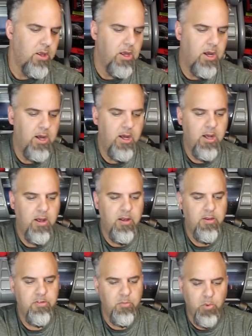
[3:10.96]

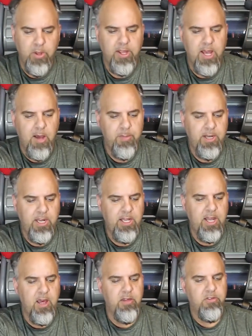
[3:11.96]
Some really common
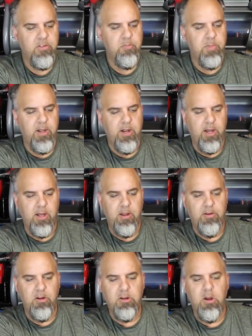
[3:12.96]
NES, but
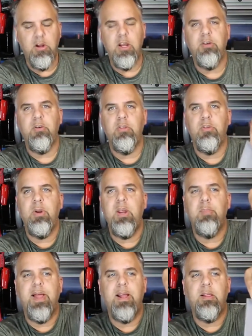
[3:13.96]
Donkey Kong Country 3,
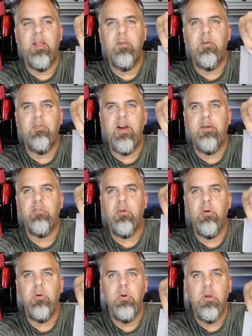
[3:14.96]
Black Label
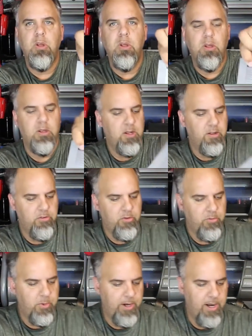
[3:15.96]
5-screw. This
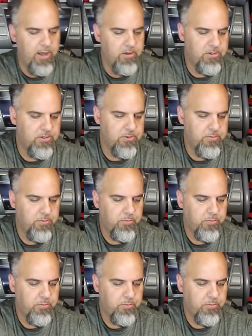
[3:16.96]
one's pretty nice.